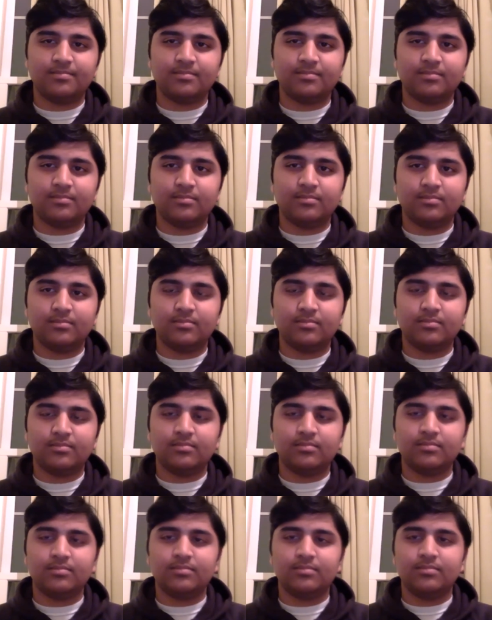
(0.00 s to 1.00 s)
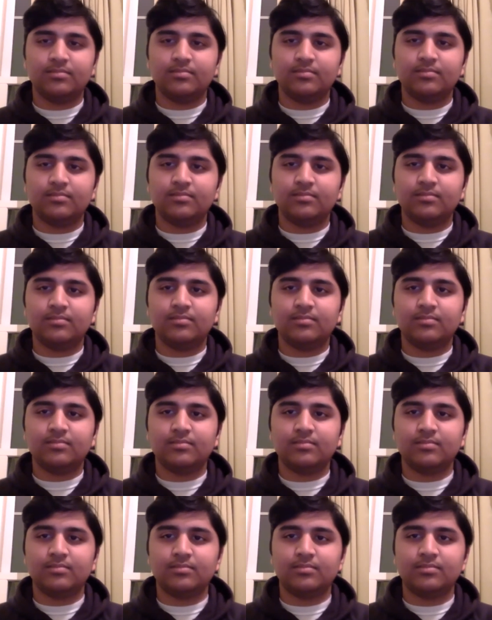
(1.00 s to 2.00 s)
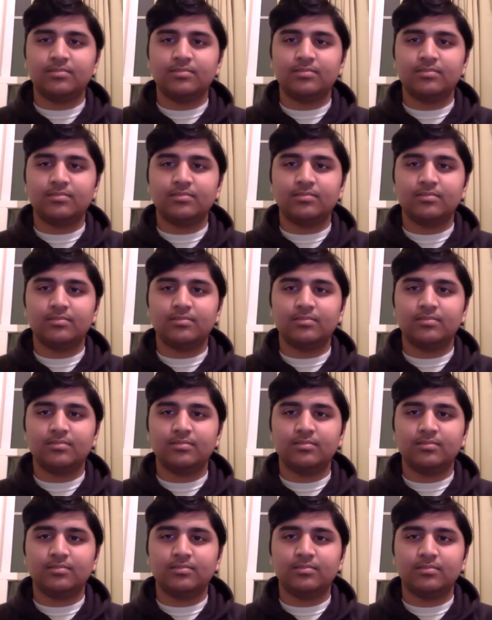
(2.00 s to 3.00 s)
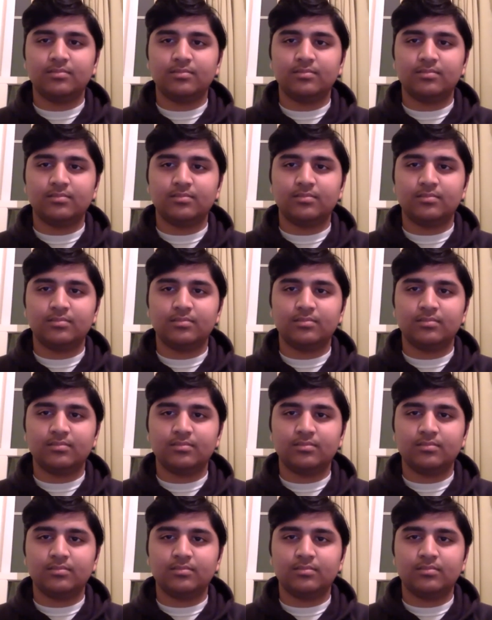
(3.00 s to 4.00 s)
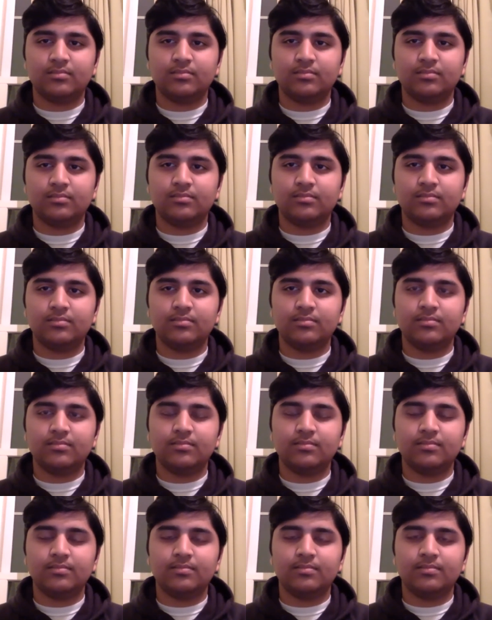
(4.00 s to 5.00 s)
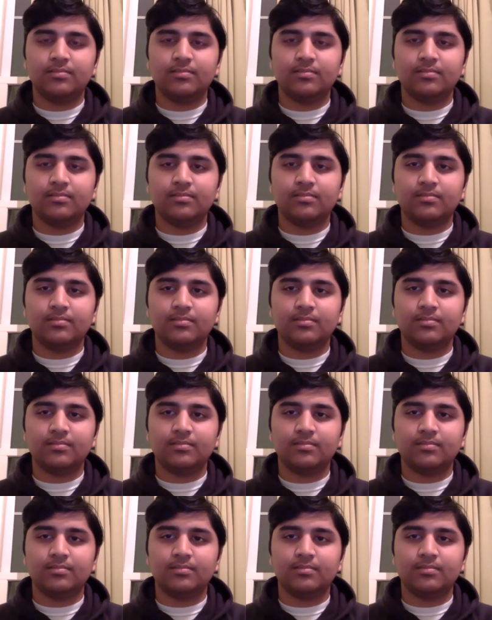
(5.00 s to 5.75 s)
[no speech]